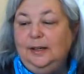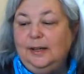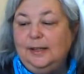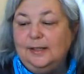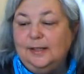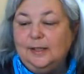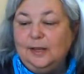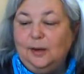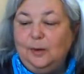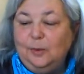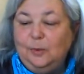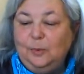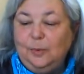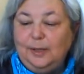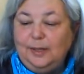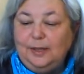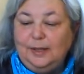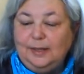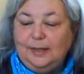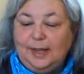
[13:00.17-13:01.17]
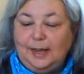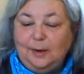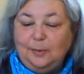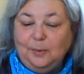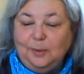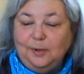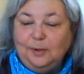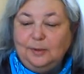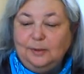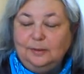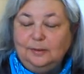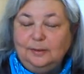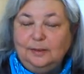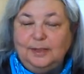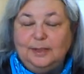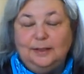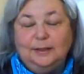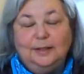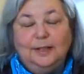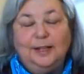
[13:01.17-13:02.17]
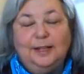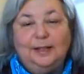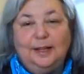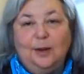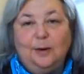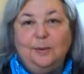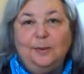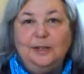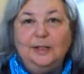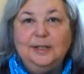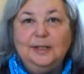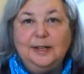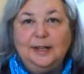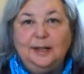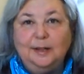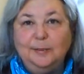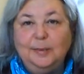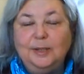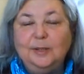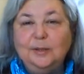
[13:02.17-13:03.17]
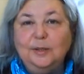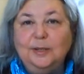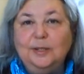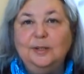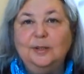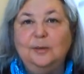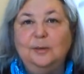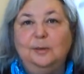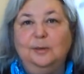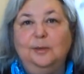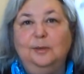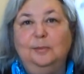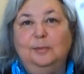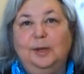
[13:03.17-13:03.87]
And so when they were little and going to elementary school,